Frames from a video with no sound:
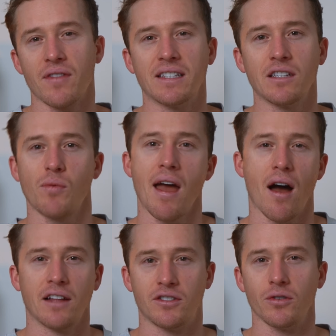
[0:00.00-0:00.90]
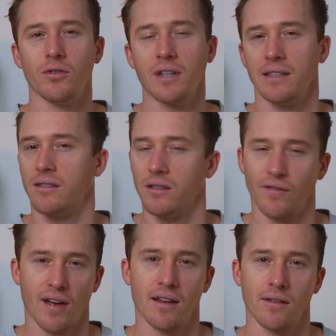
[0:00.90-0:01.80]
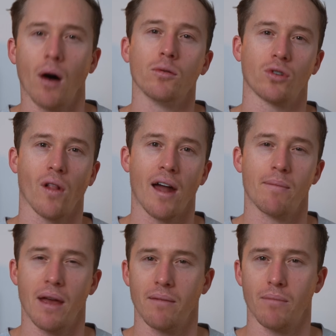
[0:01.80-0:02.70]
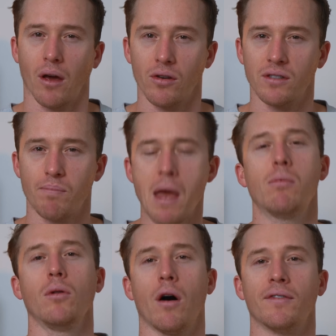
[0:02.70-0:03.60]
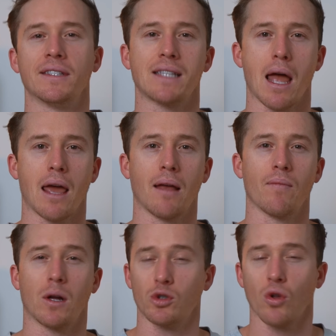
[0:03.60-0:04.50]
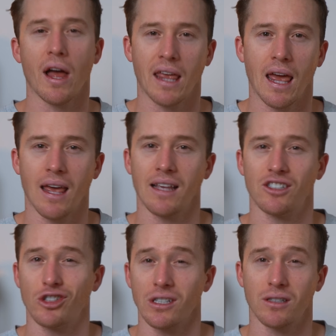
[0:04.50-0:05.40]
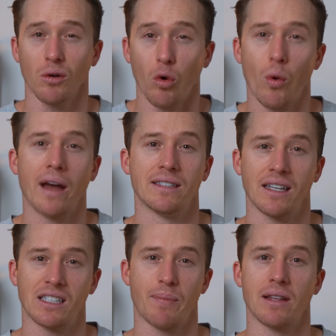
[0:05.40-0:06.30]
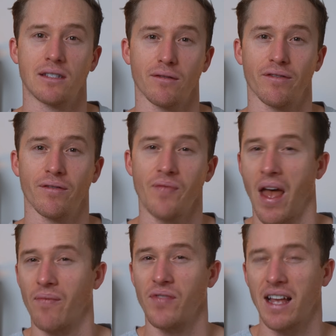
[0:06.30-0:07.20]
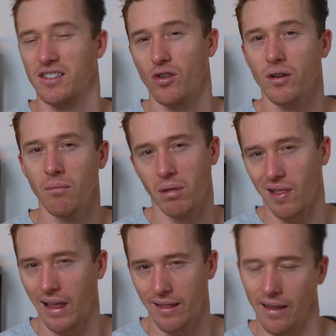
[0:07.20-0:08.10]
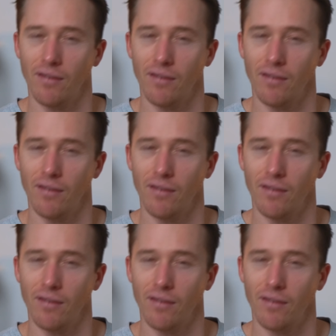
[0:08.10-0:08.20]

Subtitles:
this is where I do need to defend ultralight a bit, because people often say ultralight gear is just always expensive, and that's not completely